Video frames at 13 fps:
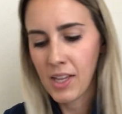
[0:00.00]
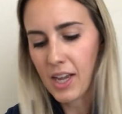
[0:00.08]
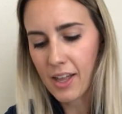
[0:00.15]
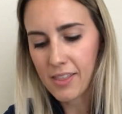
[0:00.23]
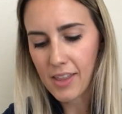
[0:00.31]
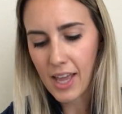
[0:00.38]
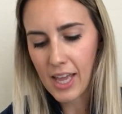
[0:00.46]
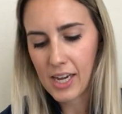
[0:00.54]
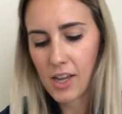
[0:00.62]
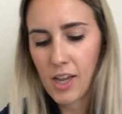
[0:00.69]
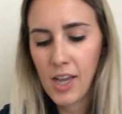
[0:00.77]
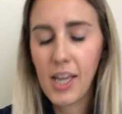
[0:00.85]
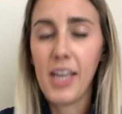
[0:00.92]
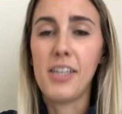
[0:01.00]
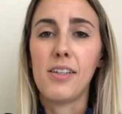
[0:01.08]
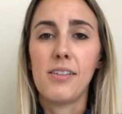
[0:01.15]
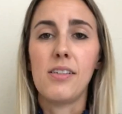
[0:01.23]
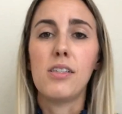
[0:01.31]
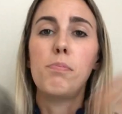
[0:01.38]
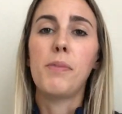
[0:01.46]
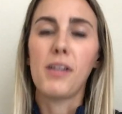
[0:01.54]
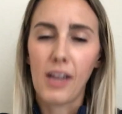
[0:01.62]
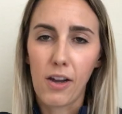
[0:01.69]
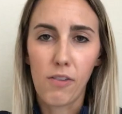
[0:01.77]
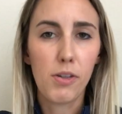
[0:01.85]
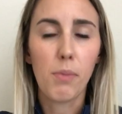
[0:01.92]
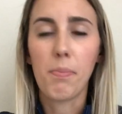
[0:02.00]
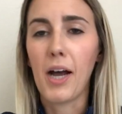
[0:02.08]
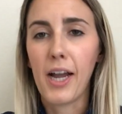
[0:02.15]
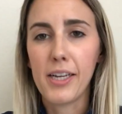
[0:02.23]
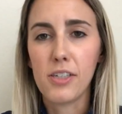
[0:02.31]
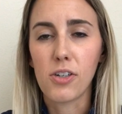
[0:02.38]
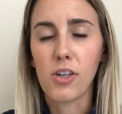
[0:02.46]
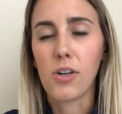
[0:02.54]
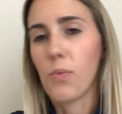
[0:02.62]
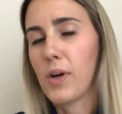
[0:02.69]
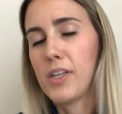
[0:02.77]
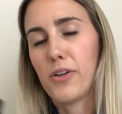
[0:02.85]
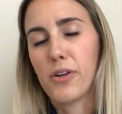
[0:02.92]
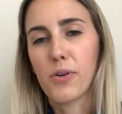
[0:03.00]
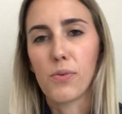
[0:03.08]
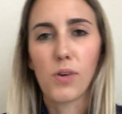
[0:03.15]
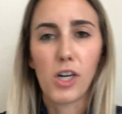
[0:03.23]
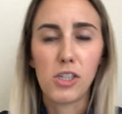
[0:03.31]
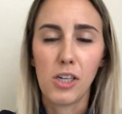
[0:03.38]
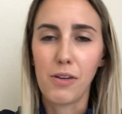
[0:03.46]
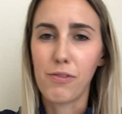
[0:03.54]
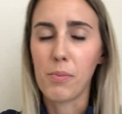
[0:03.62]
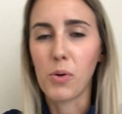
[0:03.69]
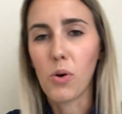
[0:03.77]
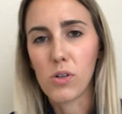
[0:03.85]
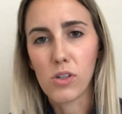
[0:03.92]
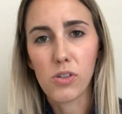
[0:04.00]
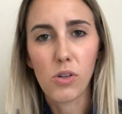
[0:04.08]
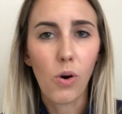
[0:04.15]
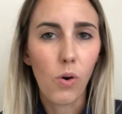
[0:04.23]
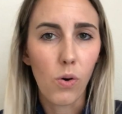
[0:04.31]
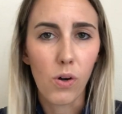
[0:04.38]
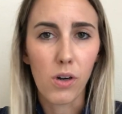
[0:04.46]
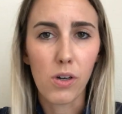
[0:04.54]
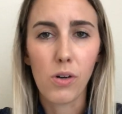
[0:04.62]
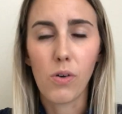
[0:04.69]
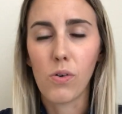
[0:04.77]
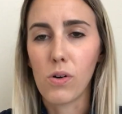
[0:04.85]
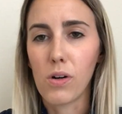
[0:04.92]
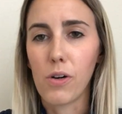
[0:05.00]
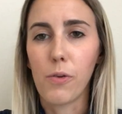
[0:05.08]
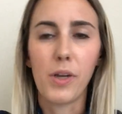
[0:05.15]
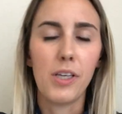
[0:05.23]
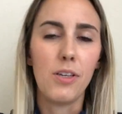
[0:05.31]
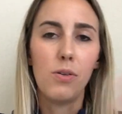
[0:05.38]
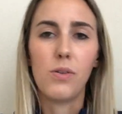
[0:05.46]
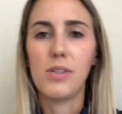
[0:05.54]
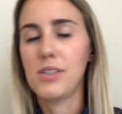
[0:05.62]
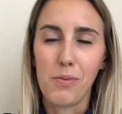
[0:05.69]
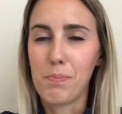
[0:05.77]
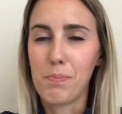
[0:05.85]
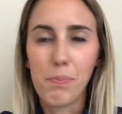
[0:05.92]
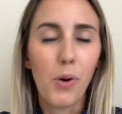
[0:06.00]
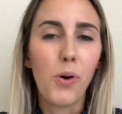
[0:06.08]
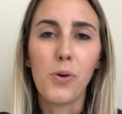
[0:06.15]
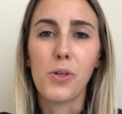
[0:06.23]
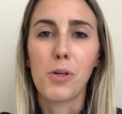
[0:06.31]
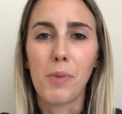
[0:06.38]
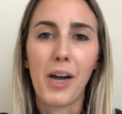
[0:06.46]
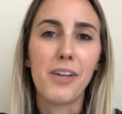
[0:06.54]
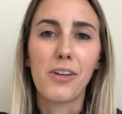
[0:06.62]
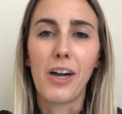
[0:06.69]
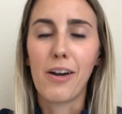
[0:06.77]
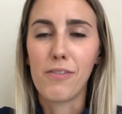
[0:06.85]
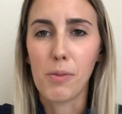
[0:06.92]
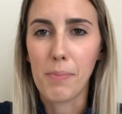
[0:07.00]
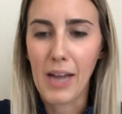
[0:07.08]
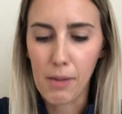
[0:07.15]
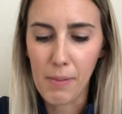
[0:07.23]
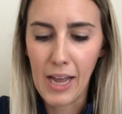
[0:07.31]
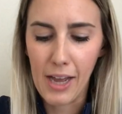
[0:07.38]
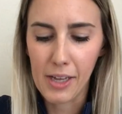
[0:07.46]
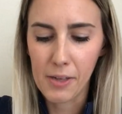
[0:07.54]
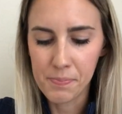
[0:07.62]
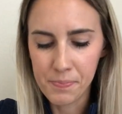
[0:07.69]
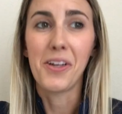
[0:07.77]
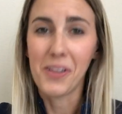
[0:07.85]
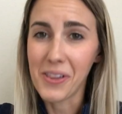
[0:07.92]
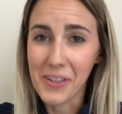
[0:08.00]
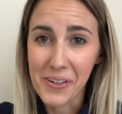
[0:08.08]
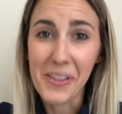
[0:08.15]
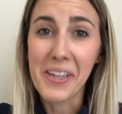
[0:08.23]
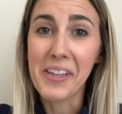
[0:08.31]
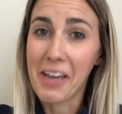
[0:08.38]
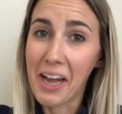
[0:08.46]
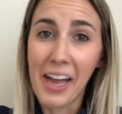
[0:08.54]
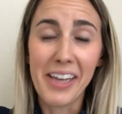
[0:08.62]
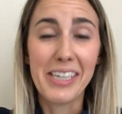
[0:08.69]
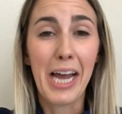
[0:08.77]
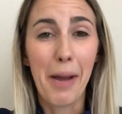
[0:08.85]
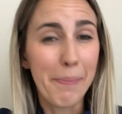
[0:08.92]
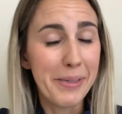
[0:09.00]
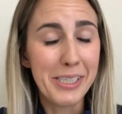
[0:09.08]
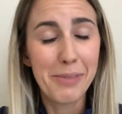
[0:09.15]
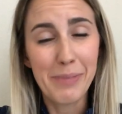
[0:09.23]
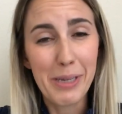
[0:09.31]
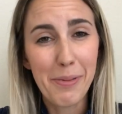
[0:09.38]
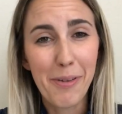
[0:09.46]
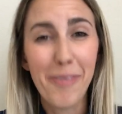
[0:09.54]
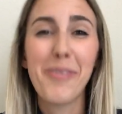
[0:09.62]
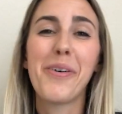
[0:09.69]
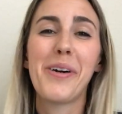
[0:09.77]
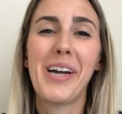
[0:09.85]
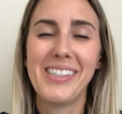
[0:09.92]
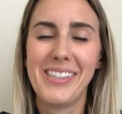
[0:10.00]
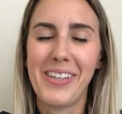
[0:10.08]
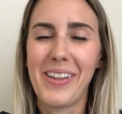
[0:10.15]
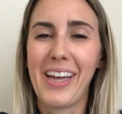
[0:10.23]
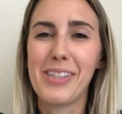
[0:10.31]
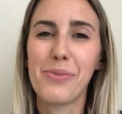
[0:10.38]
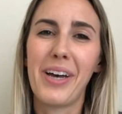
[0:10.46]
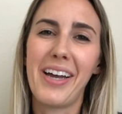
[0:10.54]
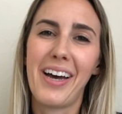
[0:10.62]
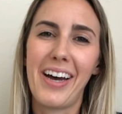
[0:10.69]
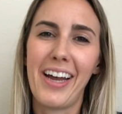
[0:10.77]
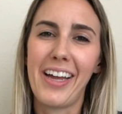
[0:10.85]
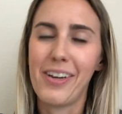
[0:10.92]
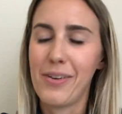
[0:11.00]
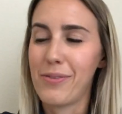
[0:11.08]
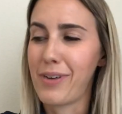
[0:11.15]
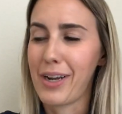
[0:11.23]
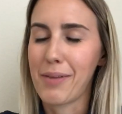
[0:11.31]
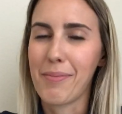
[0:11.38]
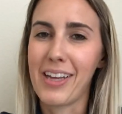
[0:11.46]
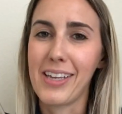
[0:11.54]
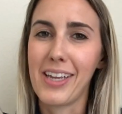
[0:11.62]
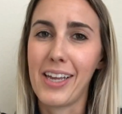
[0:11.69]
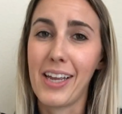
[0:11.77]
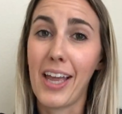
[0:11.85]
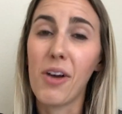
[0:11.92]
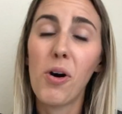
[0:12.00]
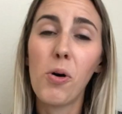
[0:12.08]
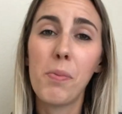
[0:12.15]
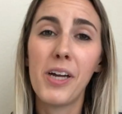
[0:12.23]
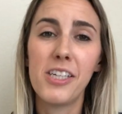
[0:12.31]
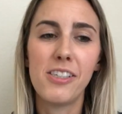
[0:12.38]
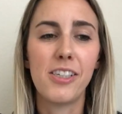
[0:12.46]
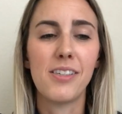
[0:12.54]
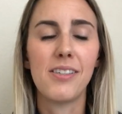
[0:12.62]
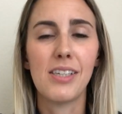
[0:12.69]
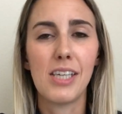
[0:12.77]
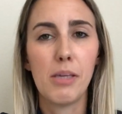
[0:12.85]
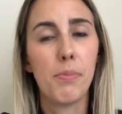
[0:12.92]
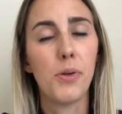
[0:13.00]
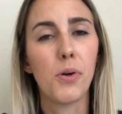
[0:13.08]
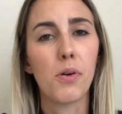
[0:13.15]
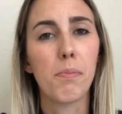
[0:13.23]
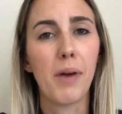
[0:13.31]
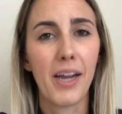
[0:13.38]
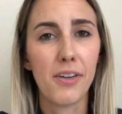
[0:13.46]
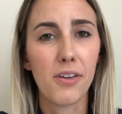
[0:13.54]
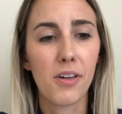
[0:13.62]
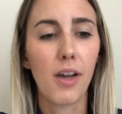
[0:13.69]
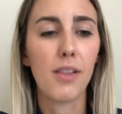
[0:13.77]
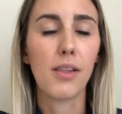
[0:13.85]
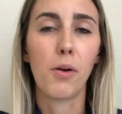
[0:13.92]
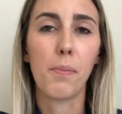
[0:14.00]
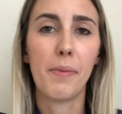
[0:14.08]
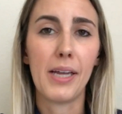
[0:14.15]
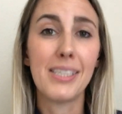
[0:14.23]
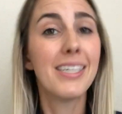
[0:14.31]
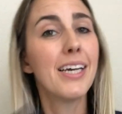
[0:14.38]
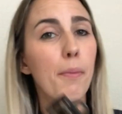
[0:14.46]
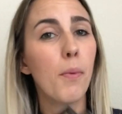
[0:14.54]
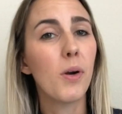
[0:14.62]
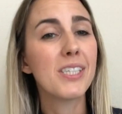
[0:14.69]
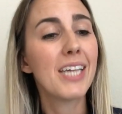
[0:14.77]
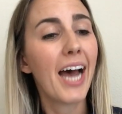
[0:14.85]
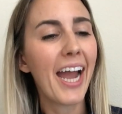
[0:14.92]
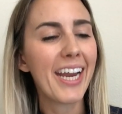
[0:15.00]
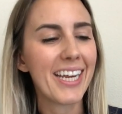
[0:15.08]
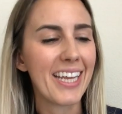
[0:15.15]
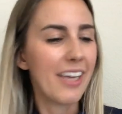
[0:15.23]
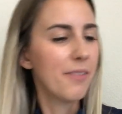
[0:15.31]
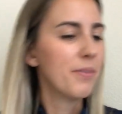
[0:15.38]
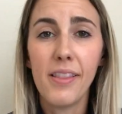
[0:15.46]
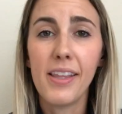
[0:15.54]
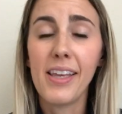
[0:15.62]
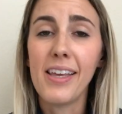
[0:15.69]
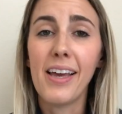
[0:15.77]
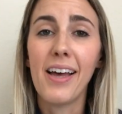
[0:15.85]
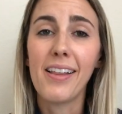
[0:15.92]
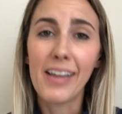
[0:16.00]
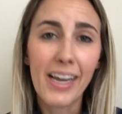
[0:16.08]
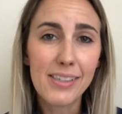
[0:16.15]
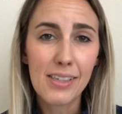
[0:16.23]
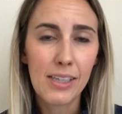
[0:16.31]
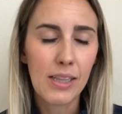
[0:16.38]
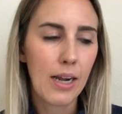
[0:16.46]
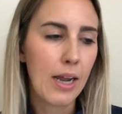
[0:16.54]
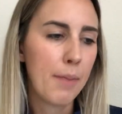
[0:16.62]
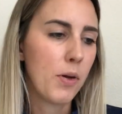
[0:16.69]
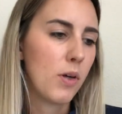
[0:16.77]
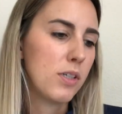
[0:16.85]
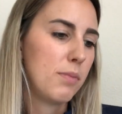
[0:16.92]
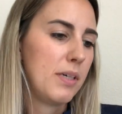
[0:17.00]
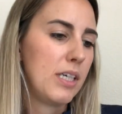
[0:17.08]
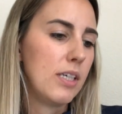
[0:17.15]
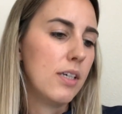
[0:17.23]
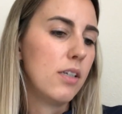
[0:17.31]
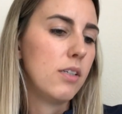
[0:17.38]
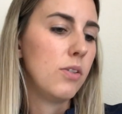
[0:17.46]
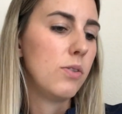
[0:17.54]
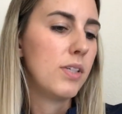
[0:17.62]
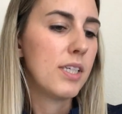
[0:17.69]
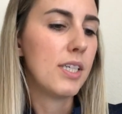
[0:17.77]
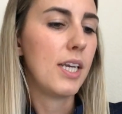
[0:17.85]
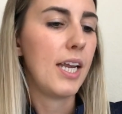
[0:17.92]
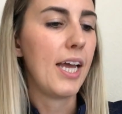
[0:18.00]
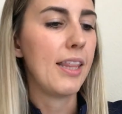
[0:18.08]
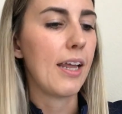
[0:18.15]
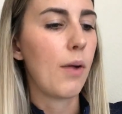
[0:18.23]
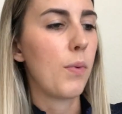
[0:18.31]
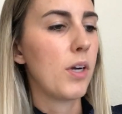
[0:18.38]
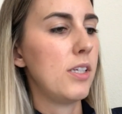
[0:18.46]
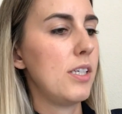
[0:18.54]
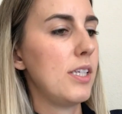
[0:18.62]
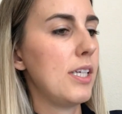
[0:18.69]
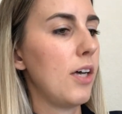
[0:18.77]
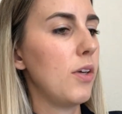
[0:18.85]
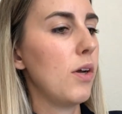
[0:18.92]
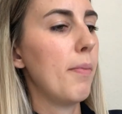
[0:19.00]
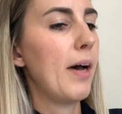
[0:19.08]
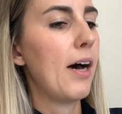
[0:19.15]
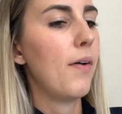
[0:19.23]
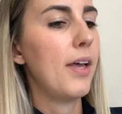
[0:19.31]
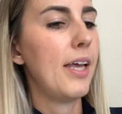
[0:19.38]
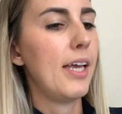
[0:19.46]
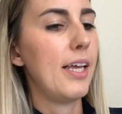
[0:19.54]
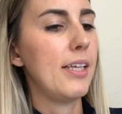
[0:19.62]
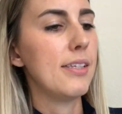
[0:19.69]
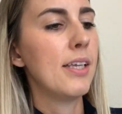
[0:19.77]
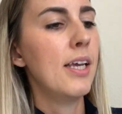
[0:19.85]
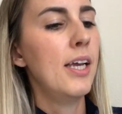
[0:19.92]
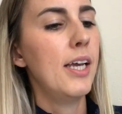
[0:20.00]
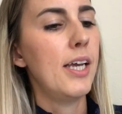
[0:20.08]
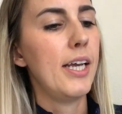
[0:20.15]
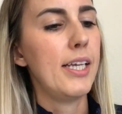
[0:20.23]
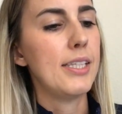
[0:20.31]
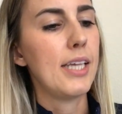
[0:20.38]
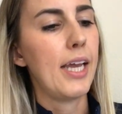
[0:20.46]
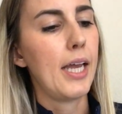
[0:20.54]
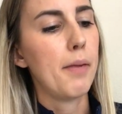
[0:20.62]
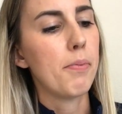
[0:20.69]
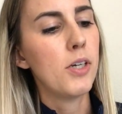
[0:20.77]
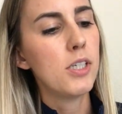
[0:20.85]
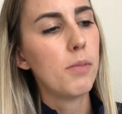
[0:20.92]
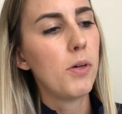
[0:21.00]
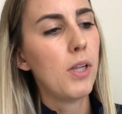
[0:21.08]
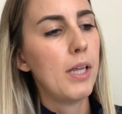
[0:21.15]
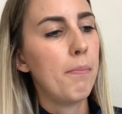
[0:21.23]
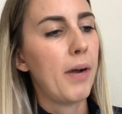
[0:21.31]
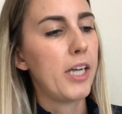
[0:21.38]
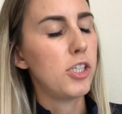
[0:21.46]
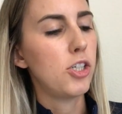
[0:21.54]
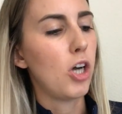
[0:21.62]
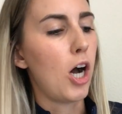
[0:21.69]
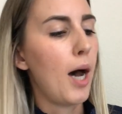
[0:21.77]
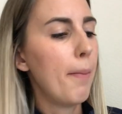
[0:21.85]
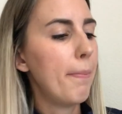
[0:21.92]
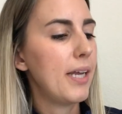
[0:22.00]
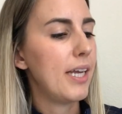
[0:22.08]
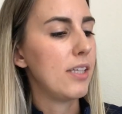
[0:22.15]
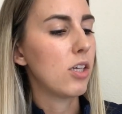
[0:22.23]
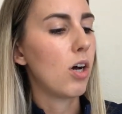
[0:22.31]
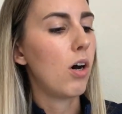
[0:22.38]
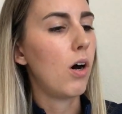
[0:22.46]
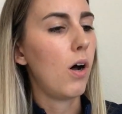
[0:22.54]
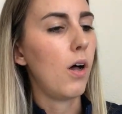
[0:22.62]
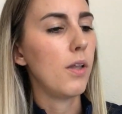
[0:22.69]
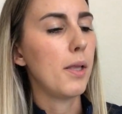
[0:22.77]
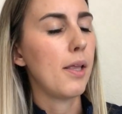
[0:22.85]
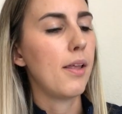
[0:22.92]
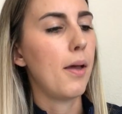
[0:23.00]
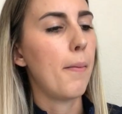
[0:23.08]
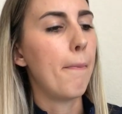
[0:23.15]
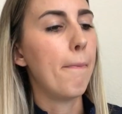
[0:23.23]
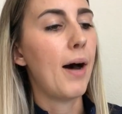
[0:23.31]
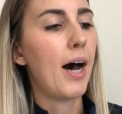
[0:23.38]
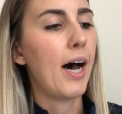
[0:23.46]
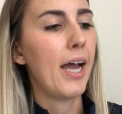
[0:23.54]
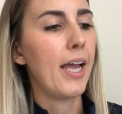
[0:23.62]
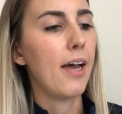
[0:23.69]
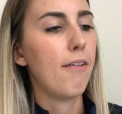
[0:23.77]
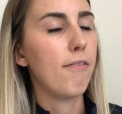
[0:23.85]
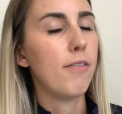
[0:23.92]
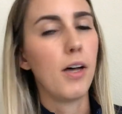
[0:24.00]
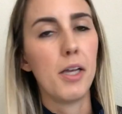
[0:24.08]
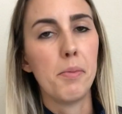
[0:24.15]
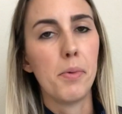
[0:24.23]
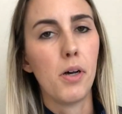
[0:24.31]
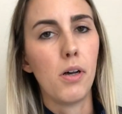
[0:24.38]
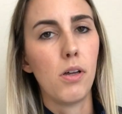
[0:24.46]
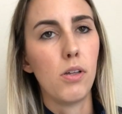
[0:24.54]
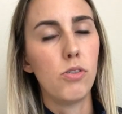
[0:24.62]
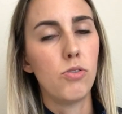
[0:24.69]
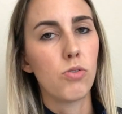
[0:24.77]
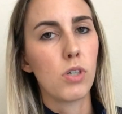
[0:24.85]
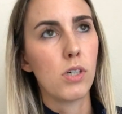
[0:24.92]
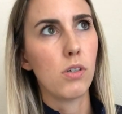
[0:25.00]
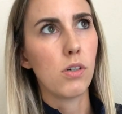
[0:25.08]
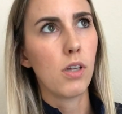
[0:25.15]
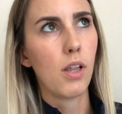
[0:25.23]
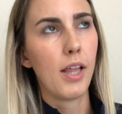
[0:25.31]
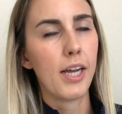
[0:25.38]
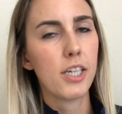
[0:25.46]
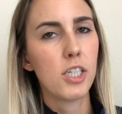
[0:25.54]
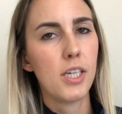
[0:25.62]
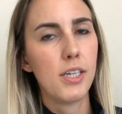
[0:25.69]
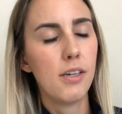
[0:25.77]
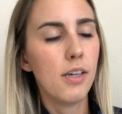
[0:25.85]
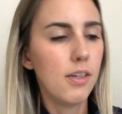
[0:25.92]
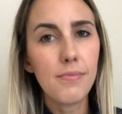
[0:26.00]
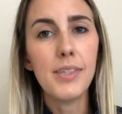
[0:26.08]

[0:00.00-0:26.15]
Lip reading: And then it doesn't spill out of your binder when you're rushing from court to court or when you pull your binder out of your backpack. Clearly, that has happened to me before, and so that's why I recommend getting a hole punch just to keep your binder a little bit more tidy. The last thing that I'm going to be using today that I wanted to tell you about is it's a printable in my shop. It's called My Volleyball Drill Collection.